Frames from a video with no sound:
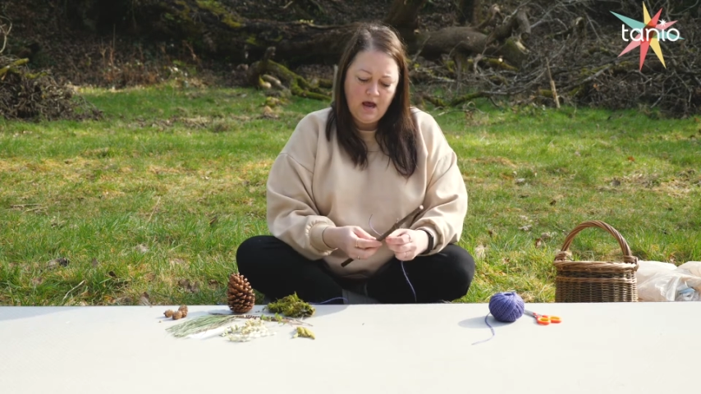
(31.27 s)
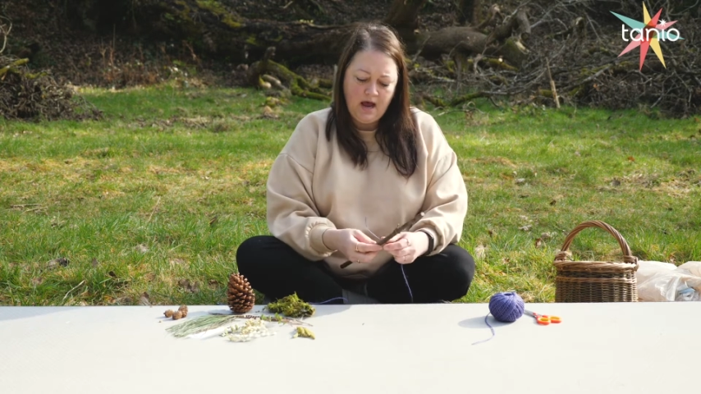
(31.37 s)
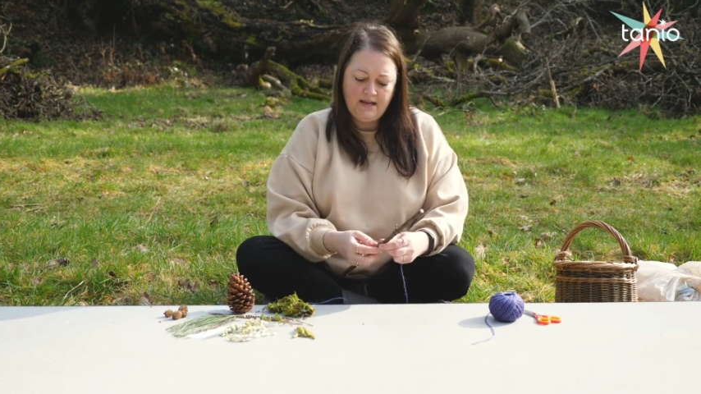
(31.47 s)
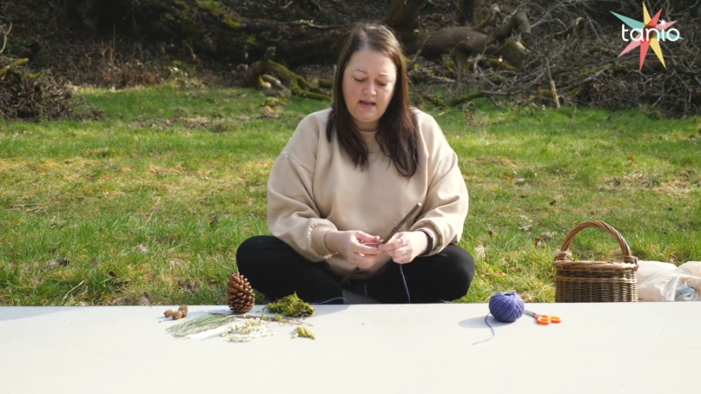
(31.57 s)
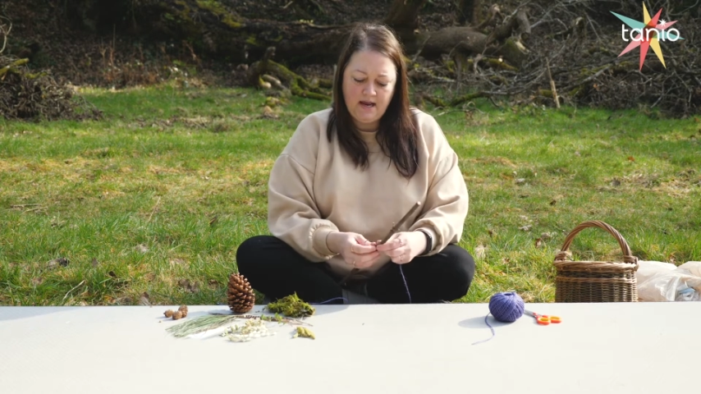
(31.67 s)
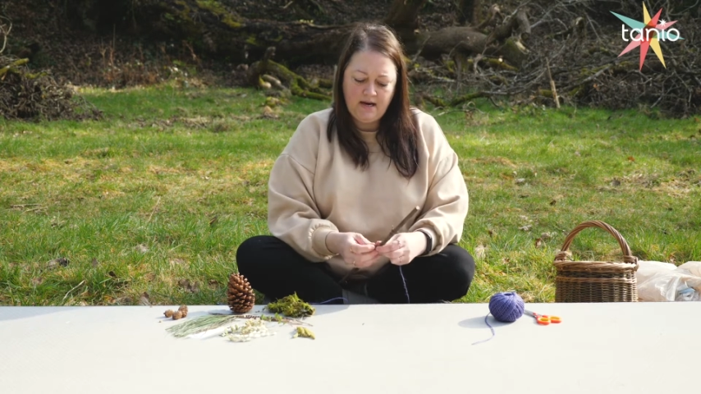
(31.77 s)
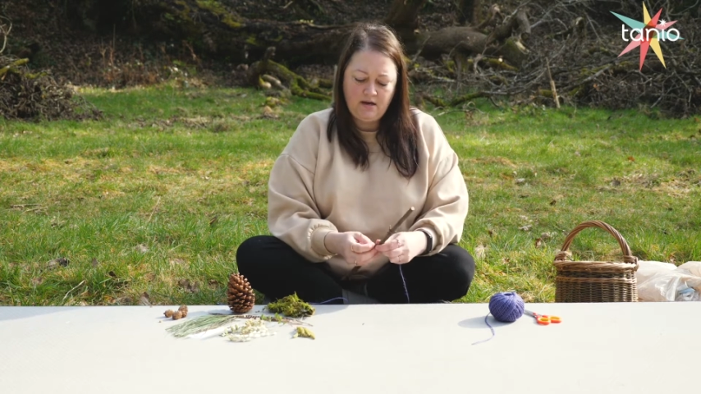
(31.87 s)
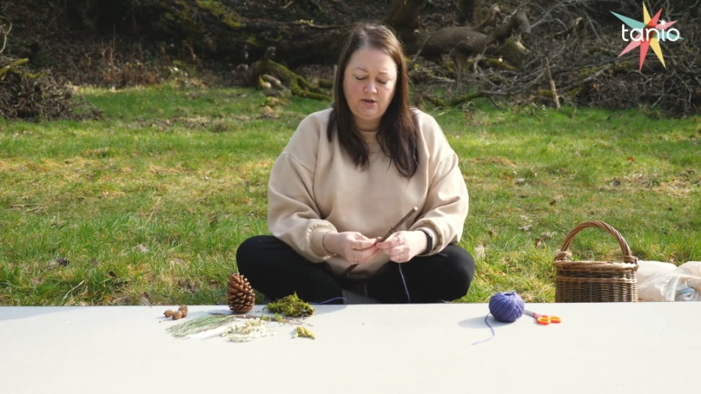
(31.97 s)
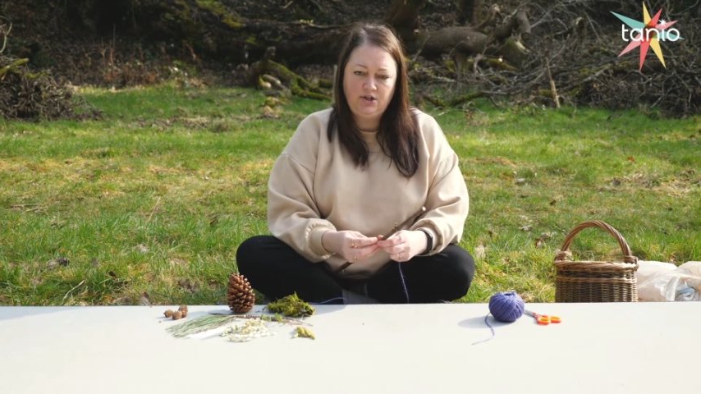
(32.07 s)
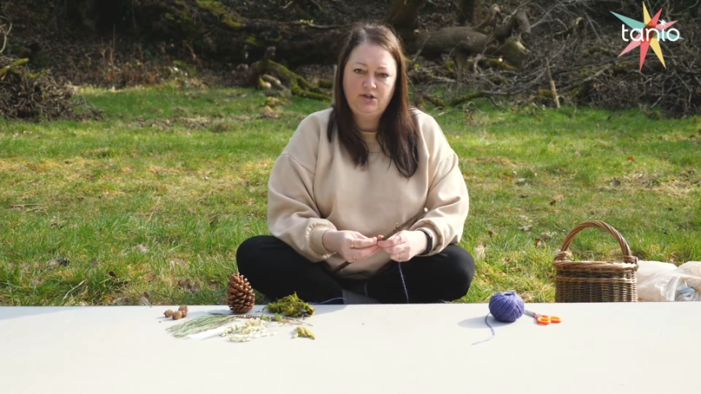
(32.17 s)
and
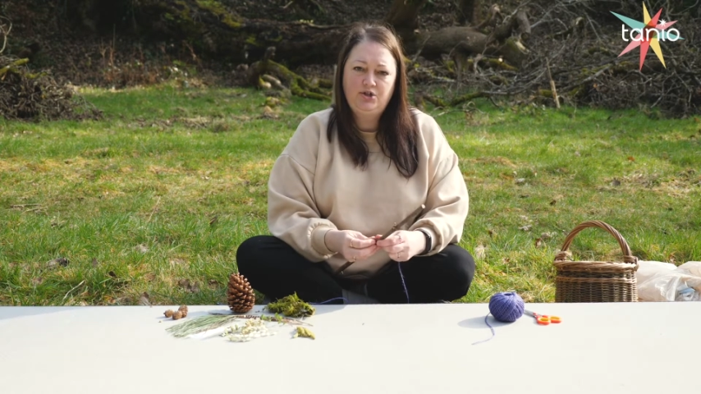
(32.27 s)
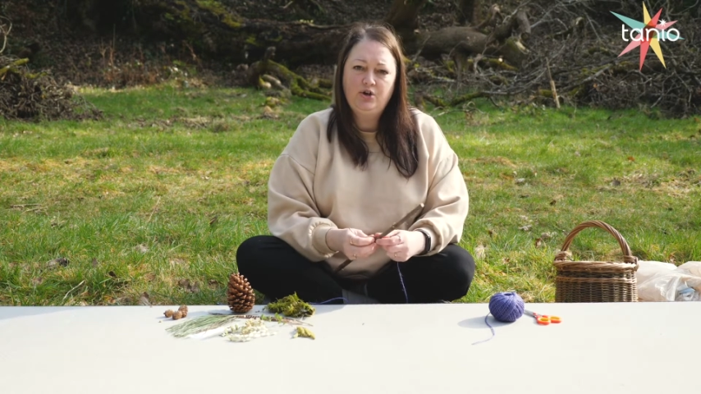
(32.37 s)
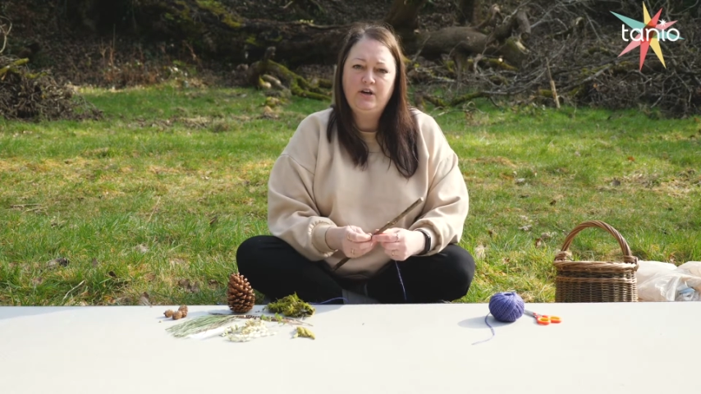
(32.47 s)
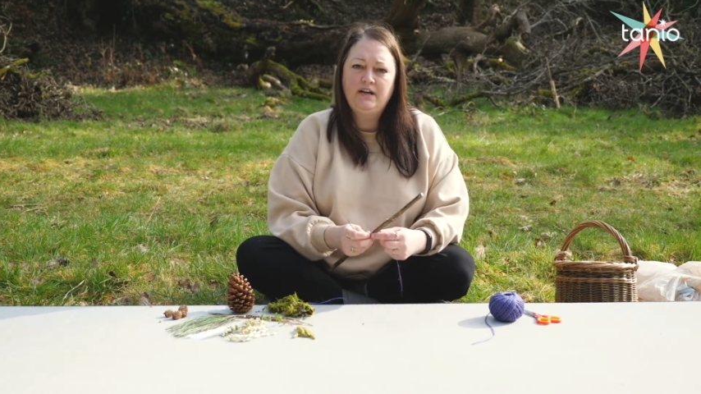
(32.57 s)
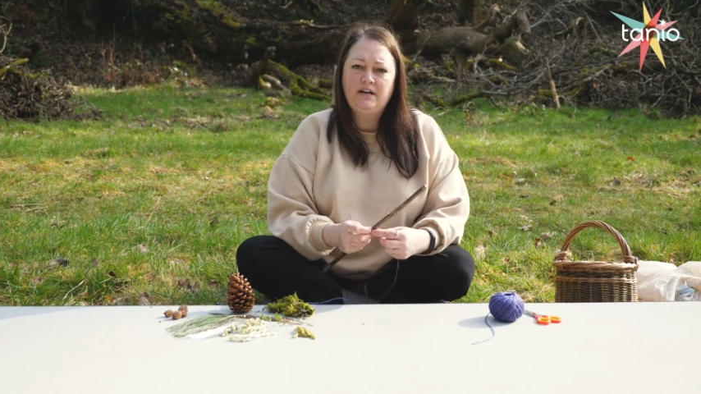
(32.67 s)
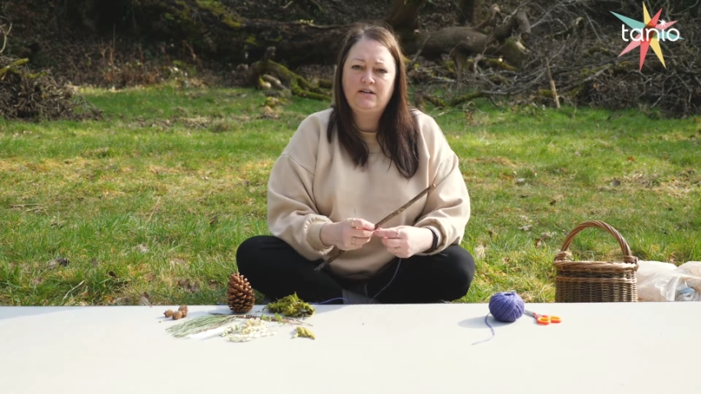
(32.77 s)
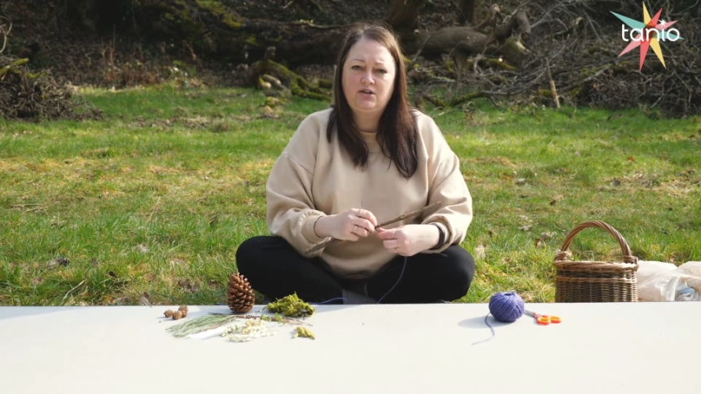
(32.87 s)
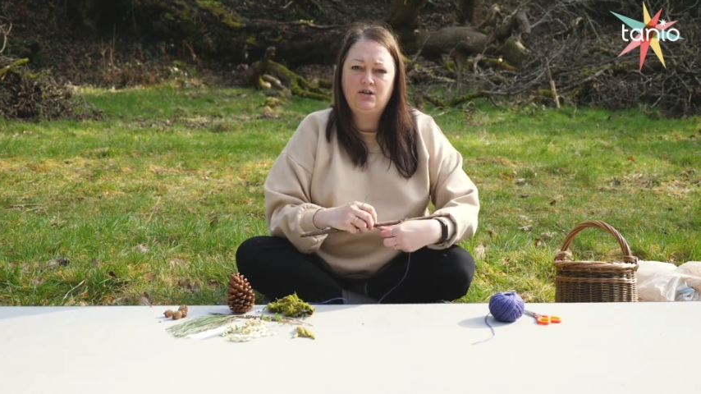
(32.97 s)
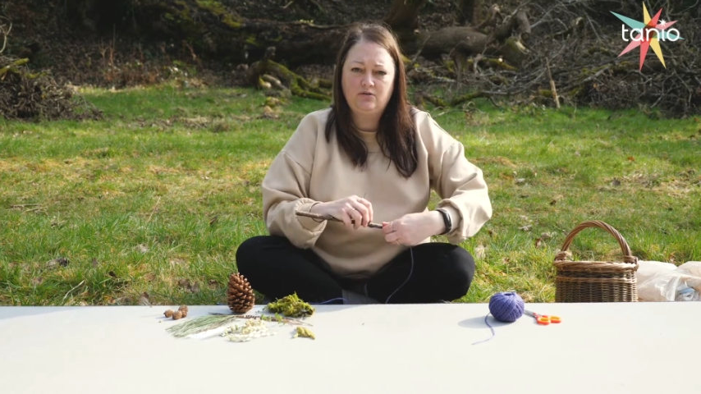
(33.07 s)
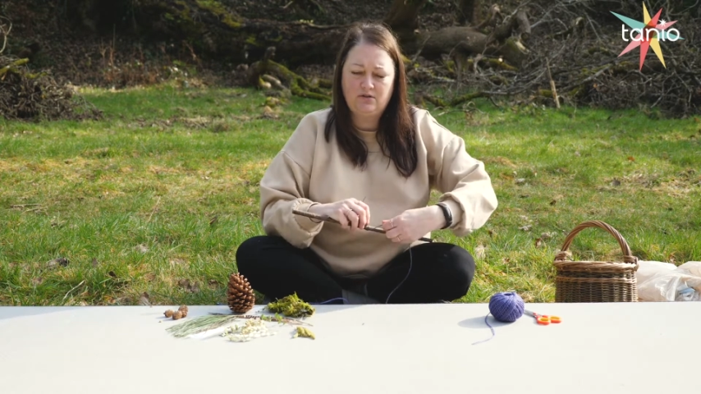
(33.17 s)
then just join it
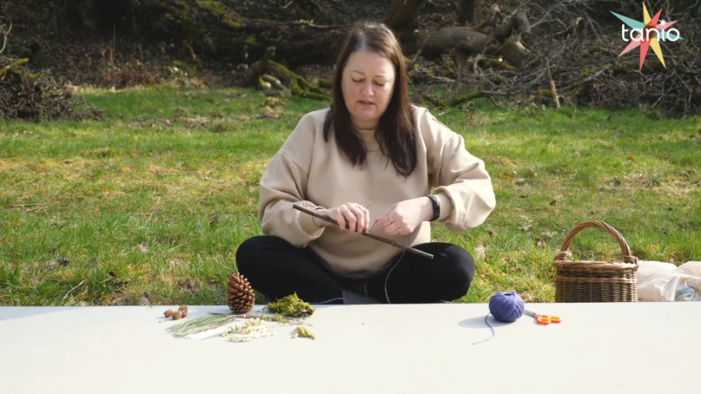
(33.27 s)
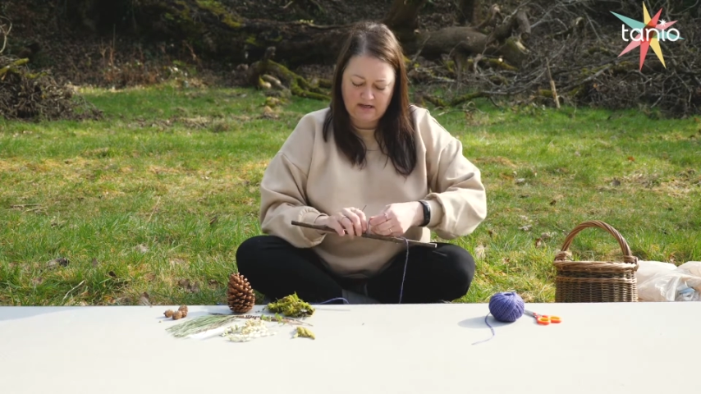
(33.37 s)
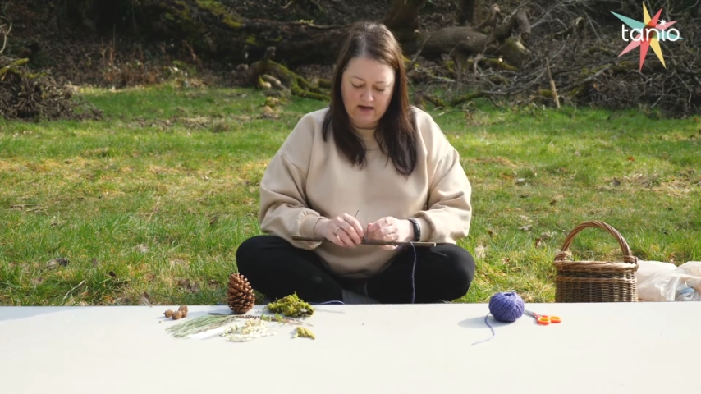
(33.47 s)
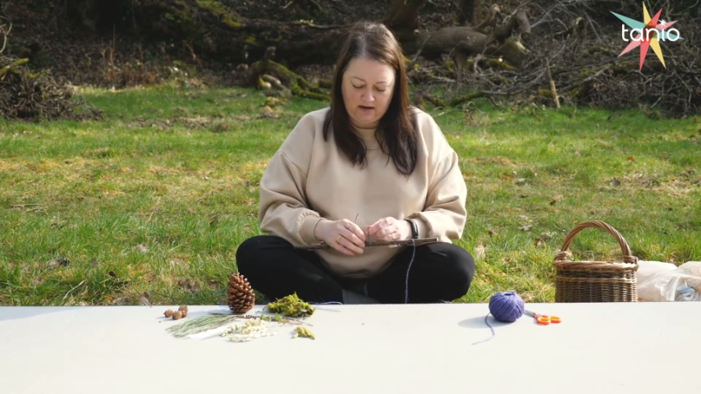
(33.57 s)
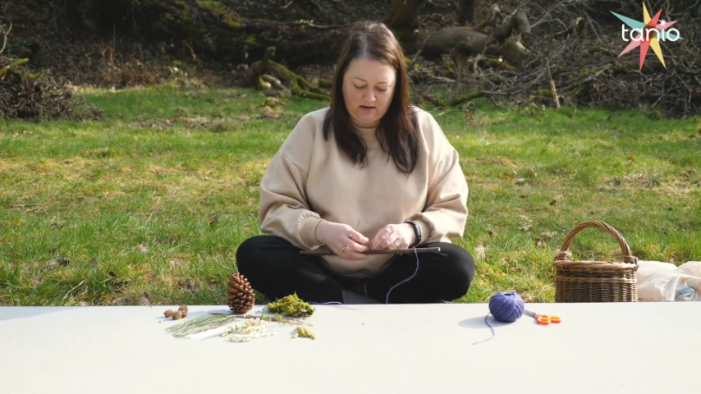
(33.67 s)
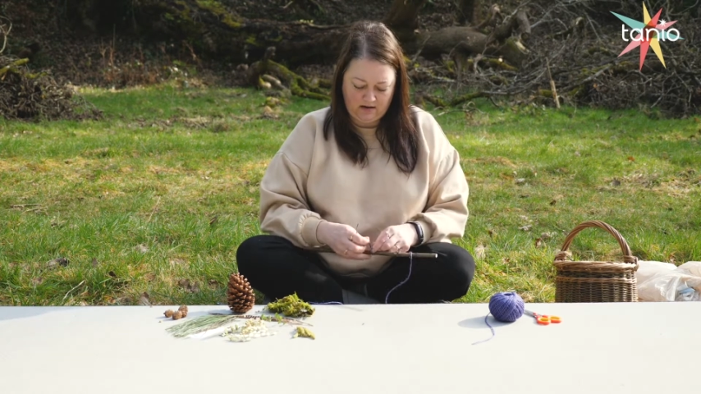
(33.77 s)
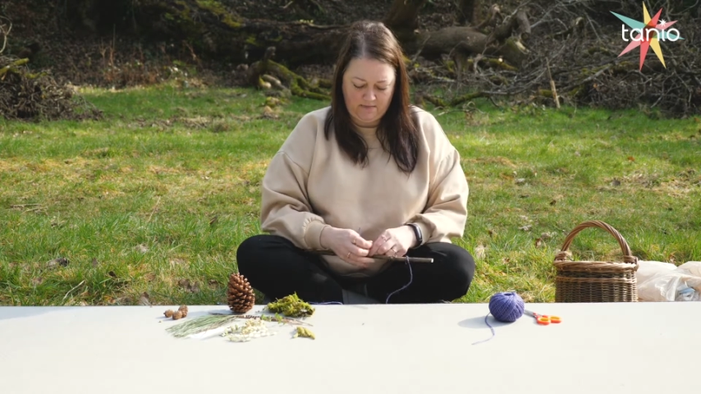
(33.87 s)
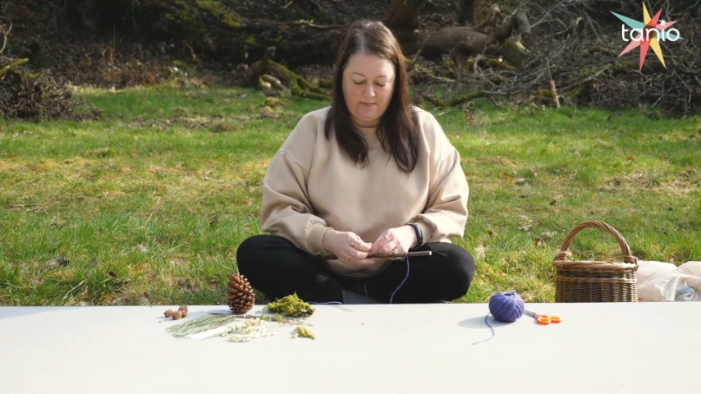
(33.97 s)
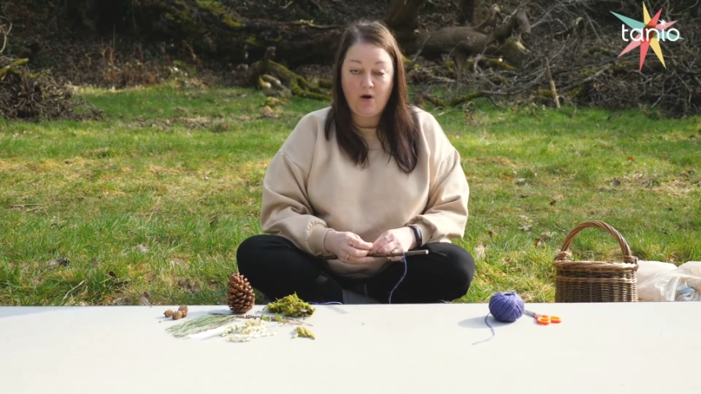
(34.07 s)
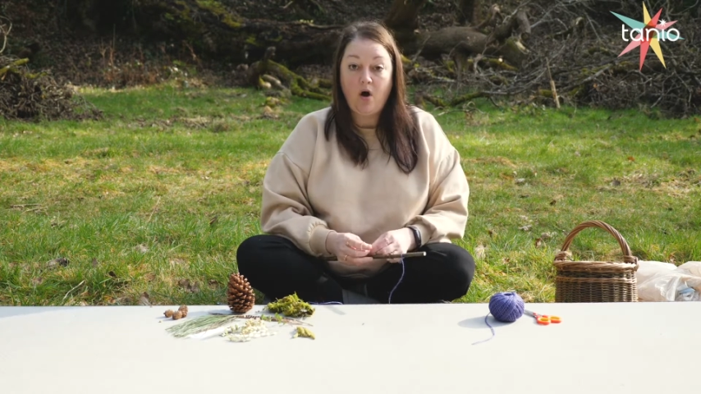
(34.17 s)
to your stick about